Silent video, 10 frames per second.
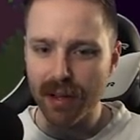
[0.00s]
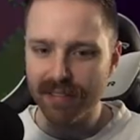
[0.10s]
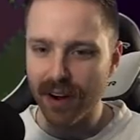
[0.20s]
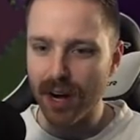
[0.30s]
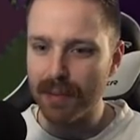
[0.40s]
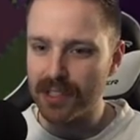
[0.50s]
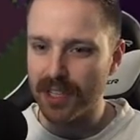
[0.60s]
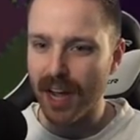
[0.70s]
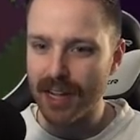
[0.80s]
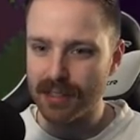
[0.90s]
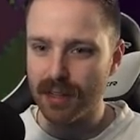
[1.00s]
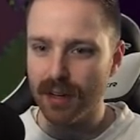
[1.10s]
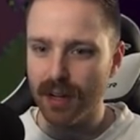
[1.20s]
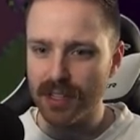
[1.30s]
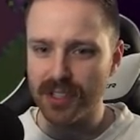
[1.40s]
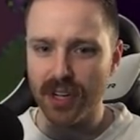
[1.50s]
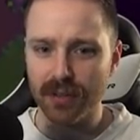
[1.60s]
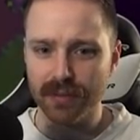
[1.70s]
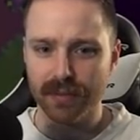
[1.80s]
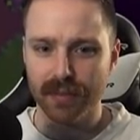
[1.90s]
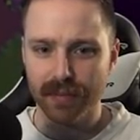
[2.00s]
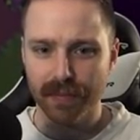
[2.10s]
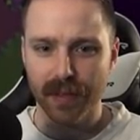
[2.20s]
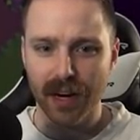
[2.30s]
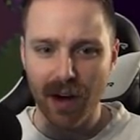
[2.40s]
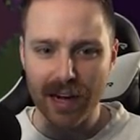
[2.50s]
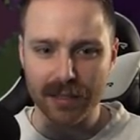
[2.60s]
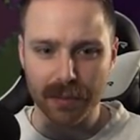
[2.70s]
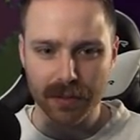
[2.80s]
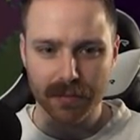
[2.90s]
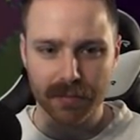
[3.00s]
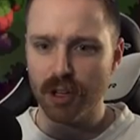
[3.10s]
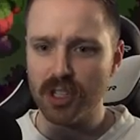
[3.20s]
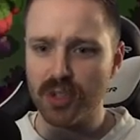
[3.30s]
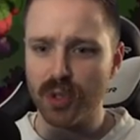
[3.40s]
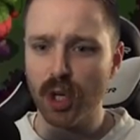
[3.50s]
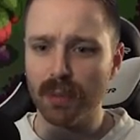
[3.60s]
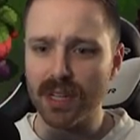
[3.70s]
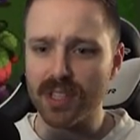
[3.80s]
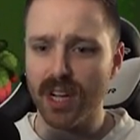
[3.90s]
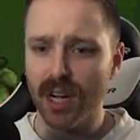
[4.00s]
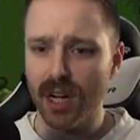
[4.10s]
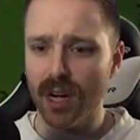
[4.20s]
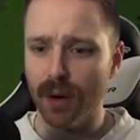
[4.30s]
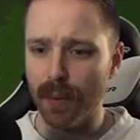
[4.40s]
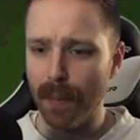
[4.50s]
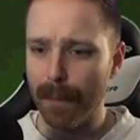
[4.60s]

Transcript: environments, you guys. Also, interactable. First room, let's go.